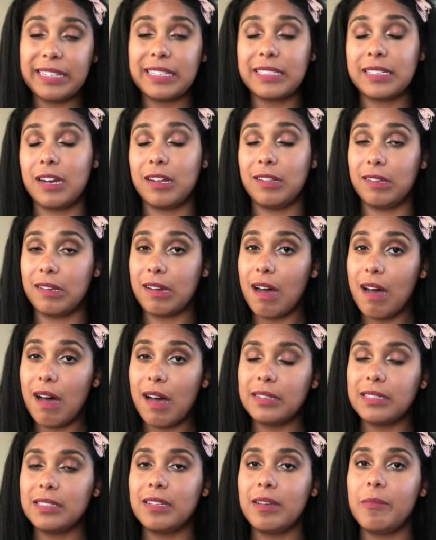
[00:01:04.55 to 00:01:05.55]
It's gonna look
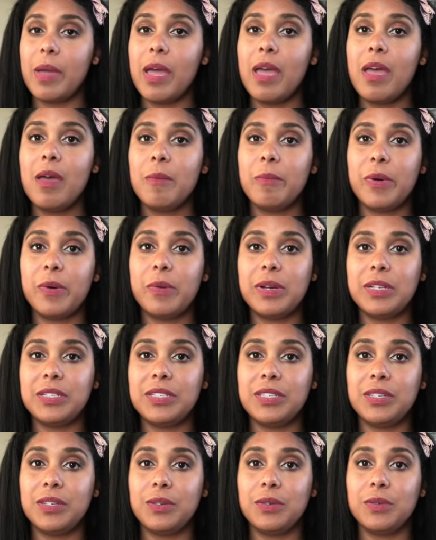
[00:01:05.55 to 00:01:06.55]
awesome, but
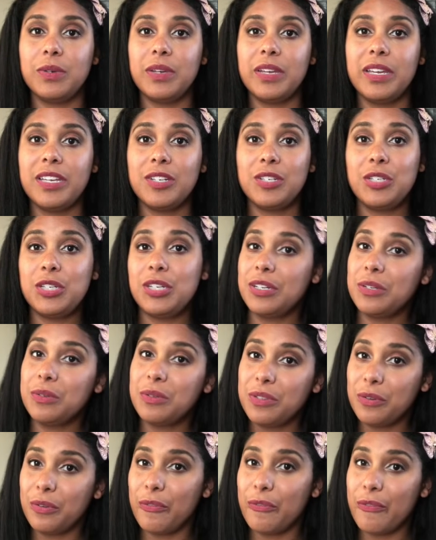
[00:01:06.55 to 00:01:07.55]
once you chill
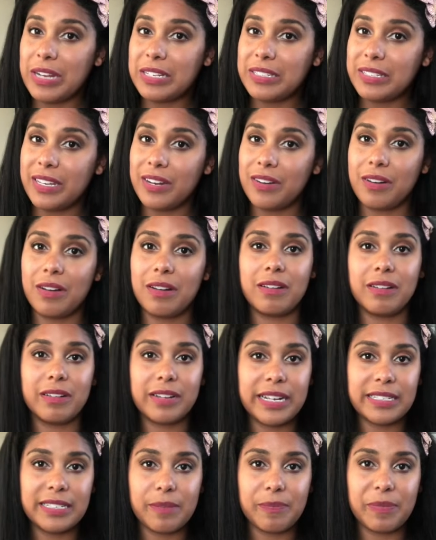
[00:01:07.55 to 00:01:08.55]
with your friends later or go
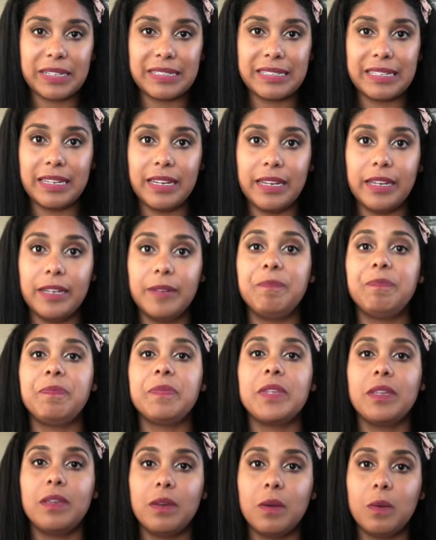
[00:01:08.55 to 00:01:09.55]
get something to eat,
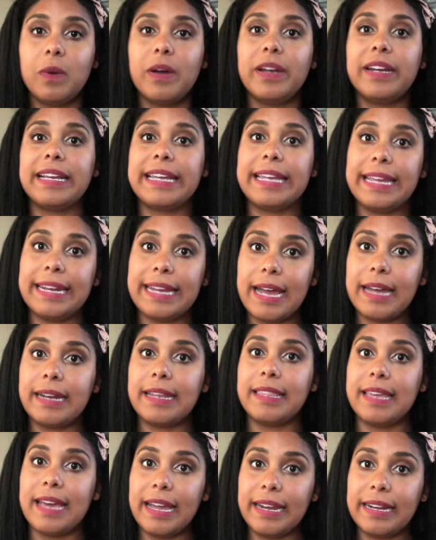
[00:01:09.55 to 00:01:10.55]
you'll wanna get out
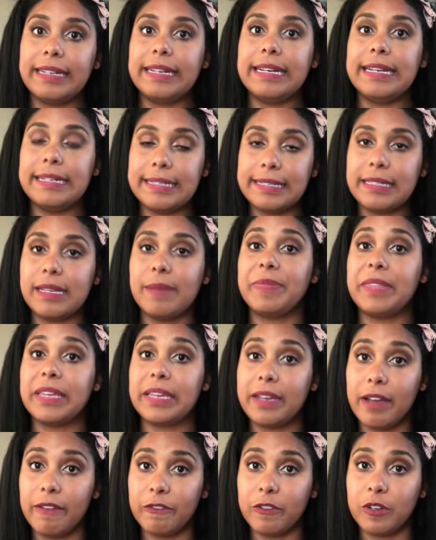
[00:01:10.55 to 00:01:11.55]
of that and into
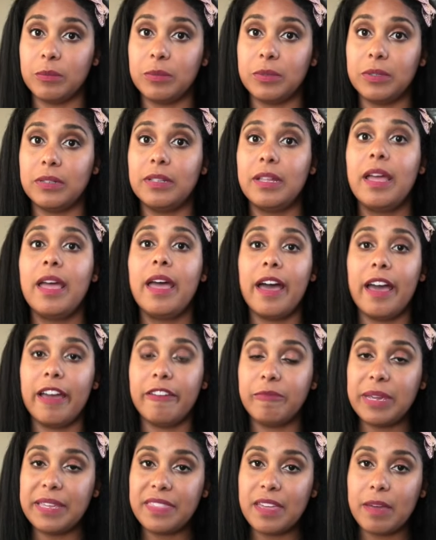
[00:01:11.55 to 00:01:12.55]
something comfortable.
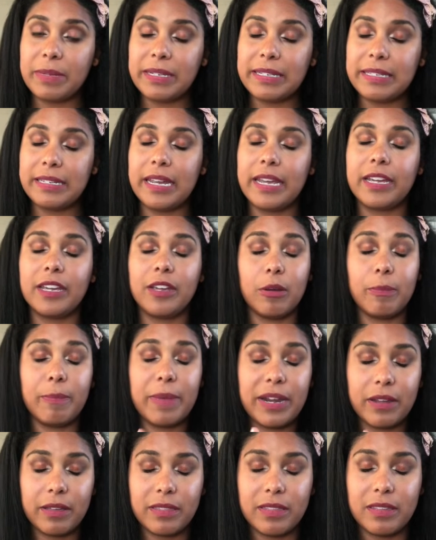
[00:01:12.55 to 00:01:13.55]
I've made that mistake, you're
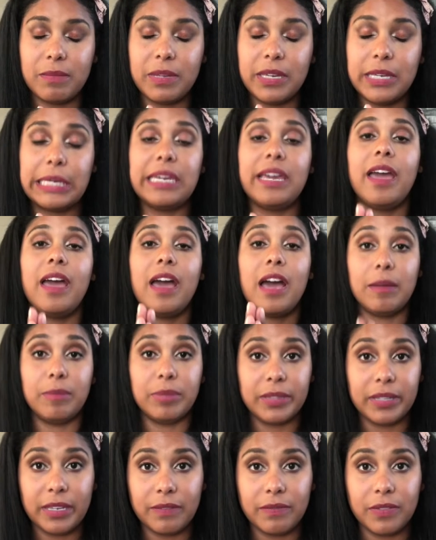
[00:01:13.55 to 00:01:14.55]
better than me, I
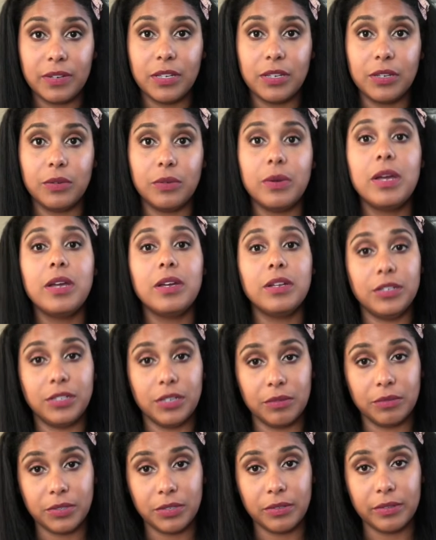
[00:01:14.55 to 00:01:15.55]
believe in you,
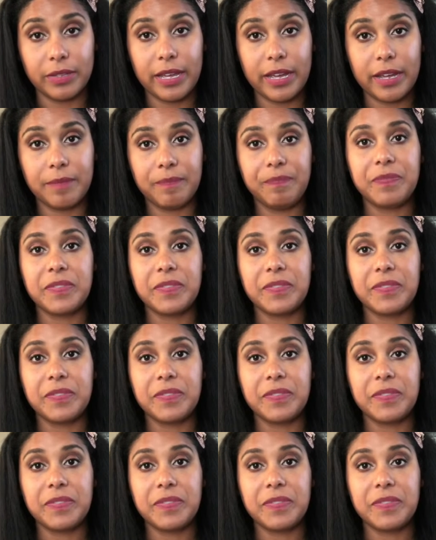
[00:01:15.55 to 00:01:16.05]
don't do that.